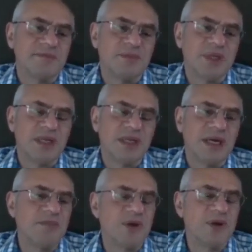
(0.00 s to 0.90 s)
But
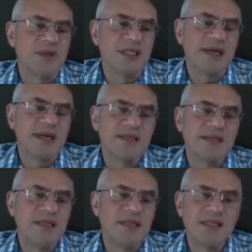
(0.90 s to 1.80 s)
I'm not
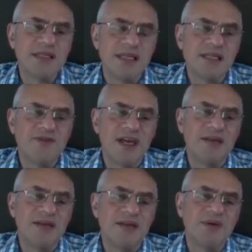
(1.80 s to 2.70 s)
expecting the internet to be
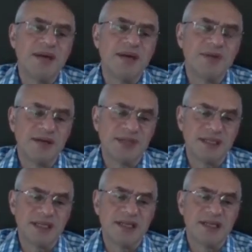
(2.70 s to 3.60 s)
available when I'm
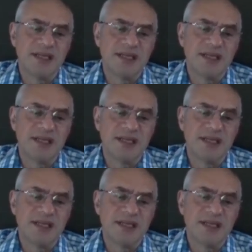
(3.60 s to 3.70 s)
typesetting.